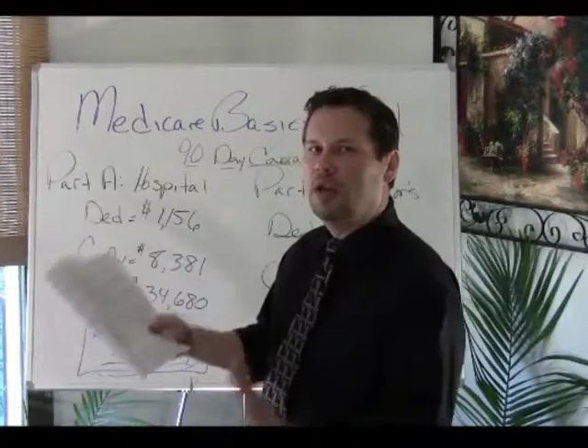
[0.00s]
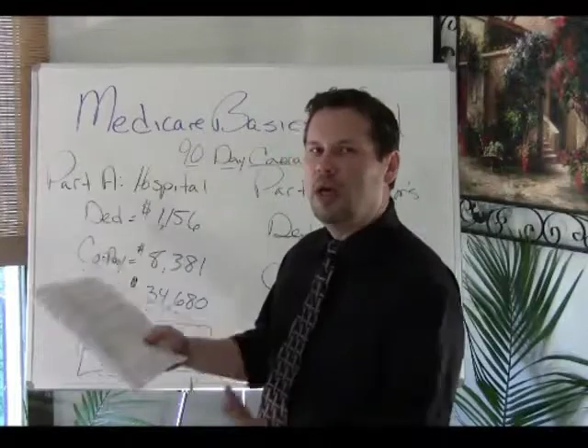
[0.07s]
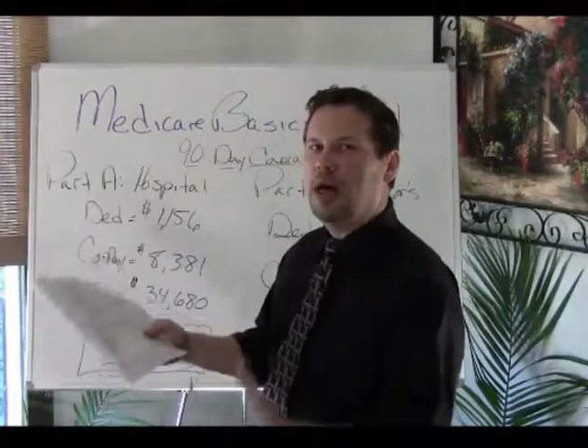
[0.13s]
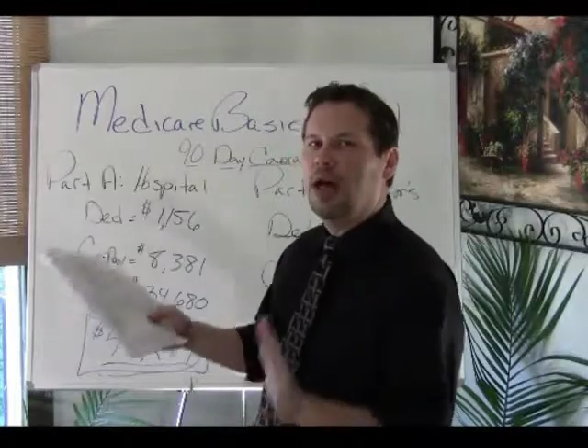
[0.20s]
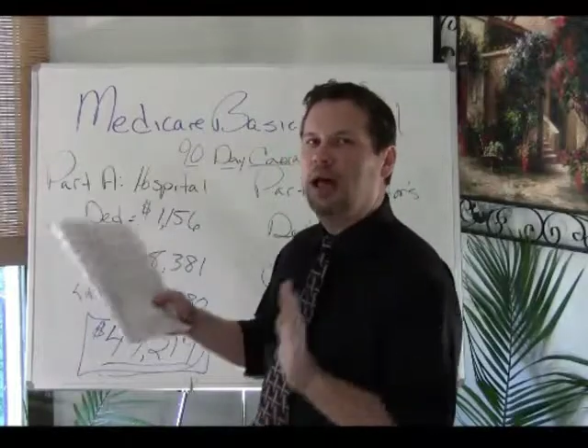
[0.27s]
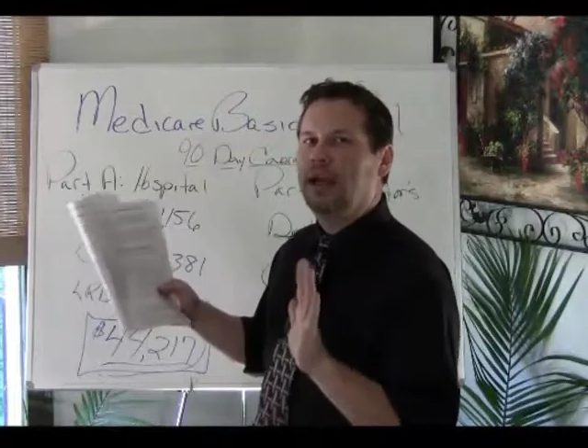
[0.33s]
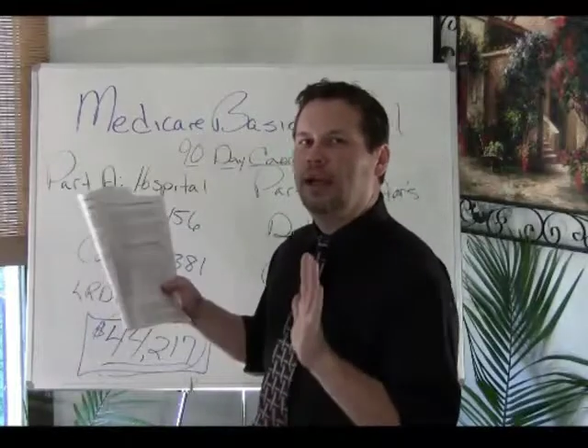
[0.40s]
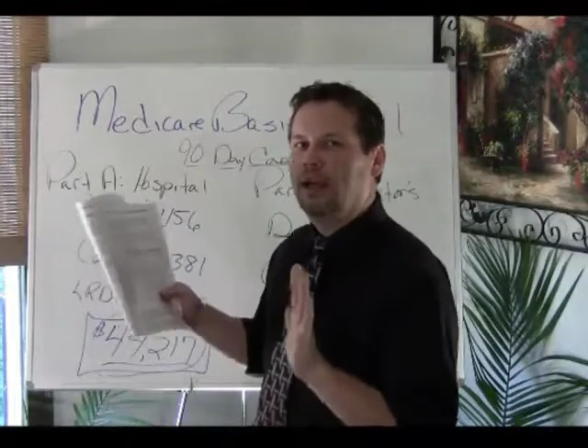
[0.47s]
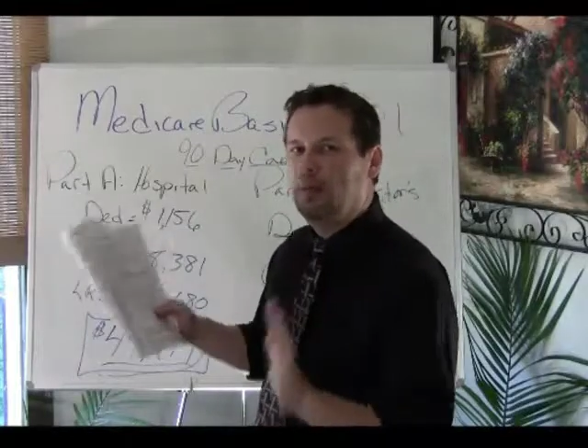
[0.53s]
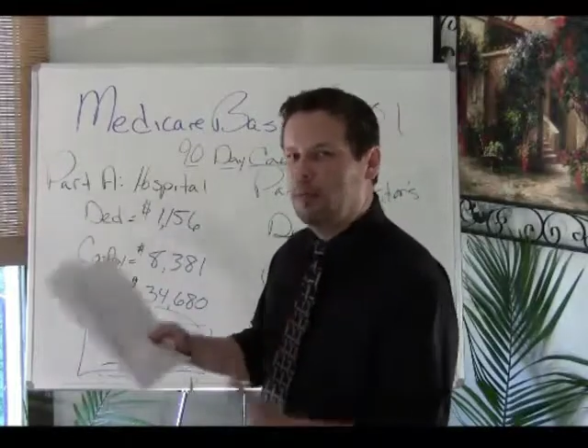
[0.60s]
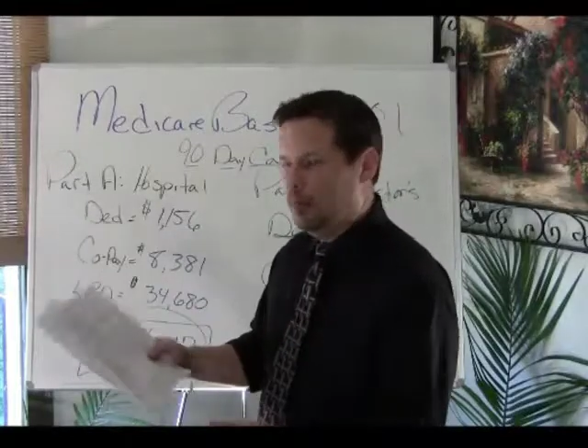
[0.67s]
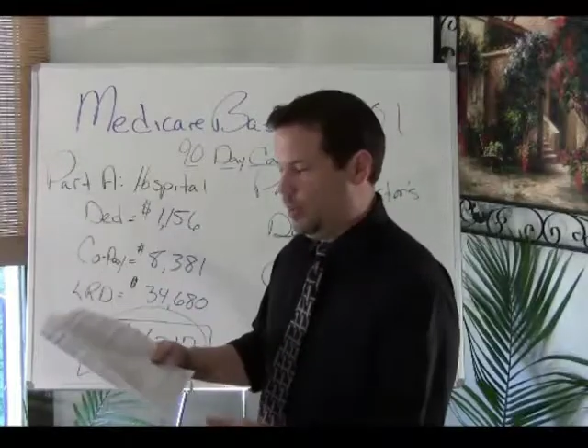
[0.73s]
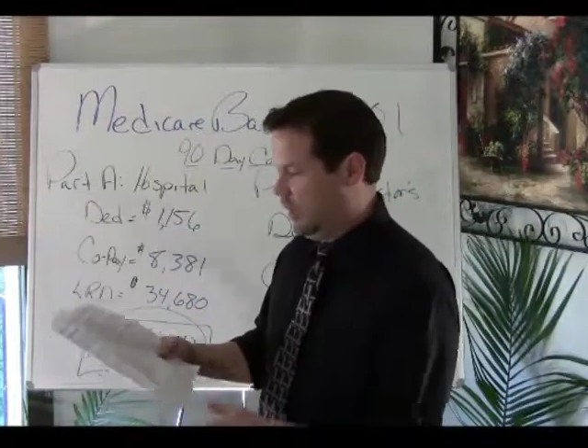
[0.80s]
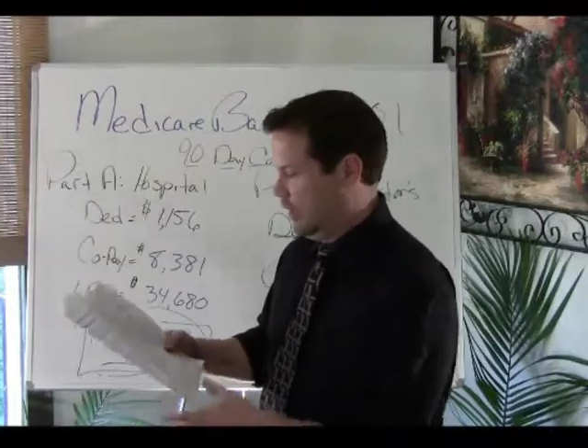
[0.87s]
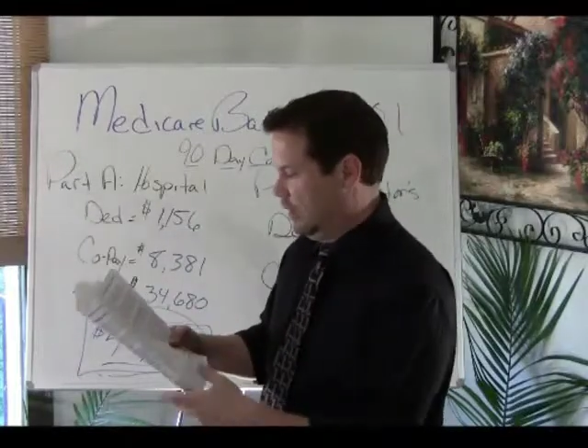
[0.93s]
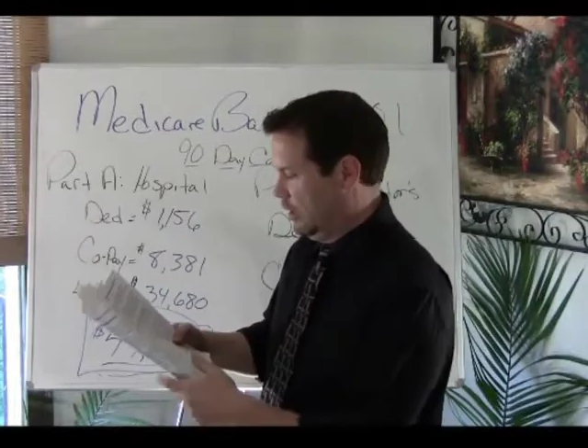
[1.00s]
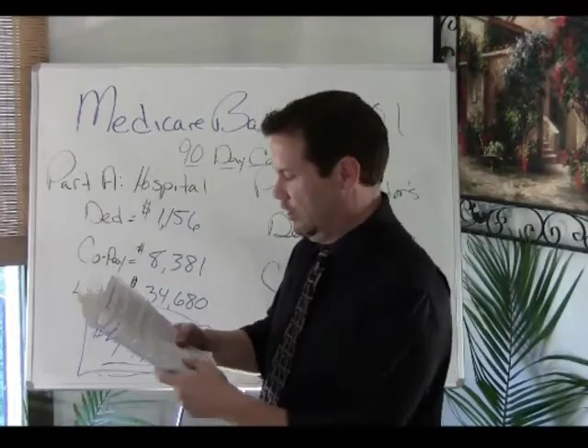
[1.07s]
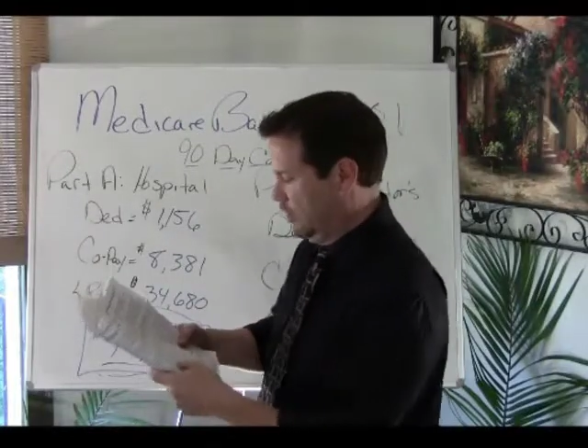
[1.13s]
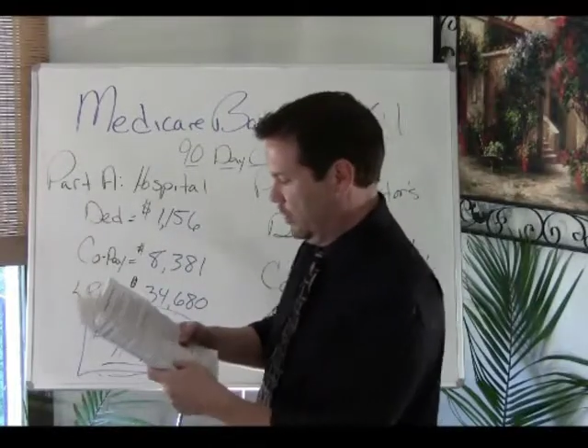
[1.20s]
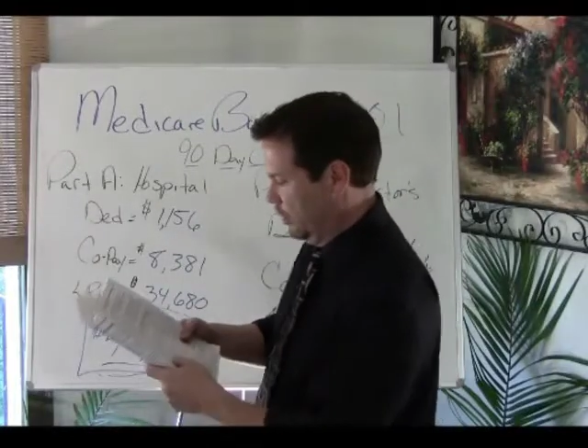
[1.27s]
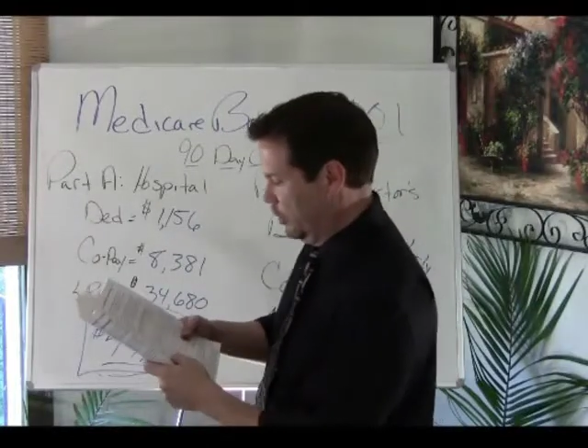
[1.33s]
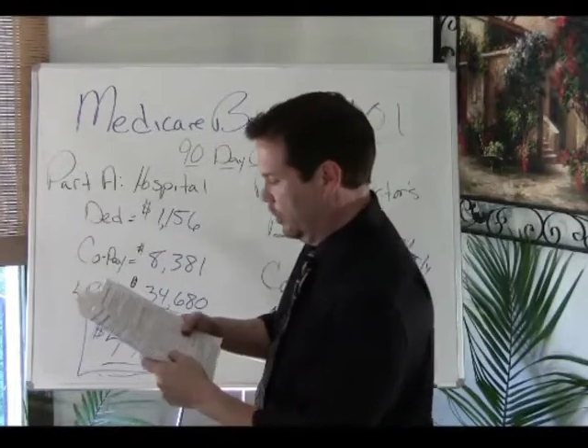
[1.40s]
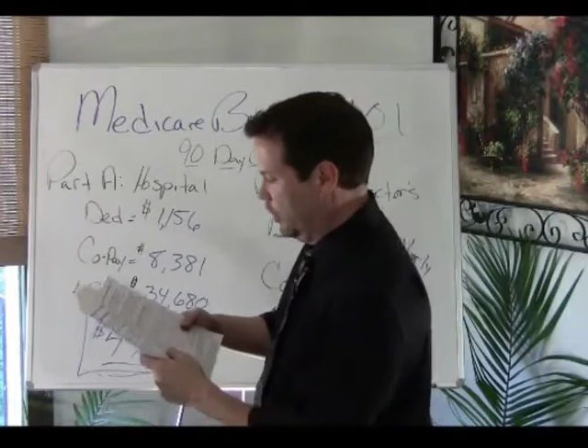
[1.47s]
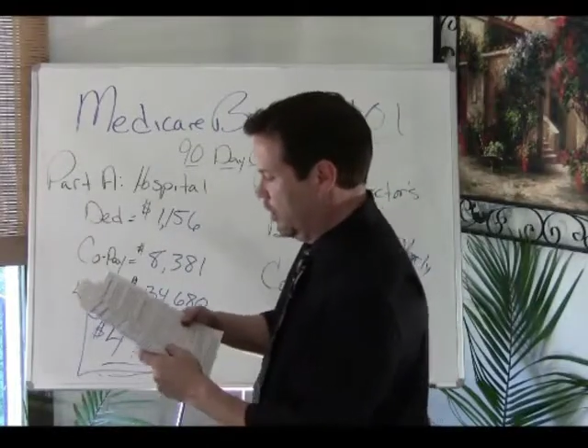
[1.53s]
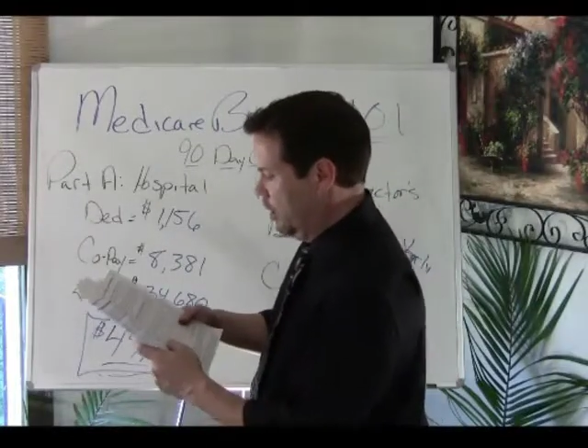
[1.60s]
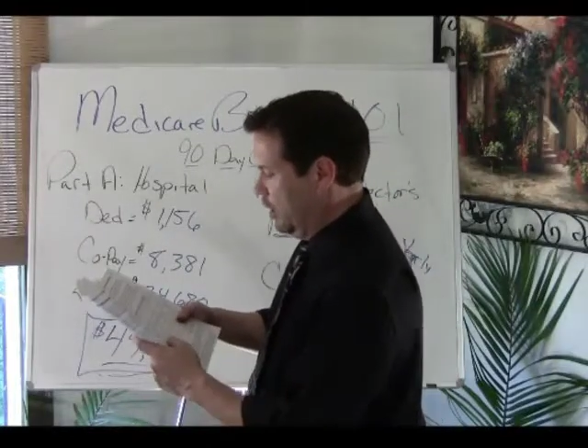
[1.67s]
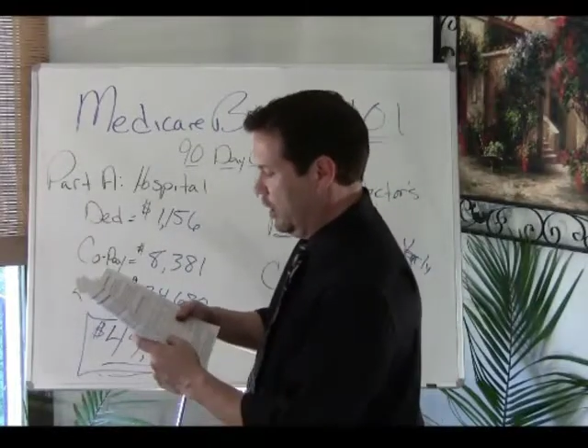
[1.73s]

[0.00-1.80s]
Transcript: not a big deal,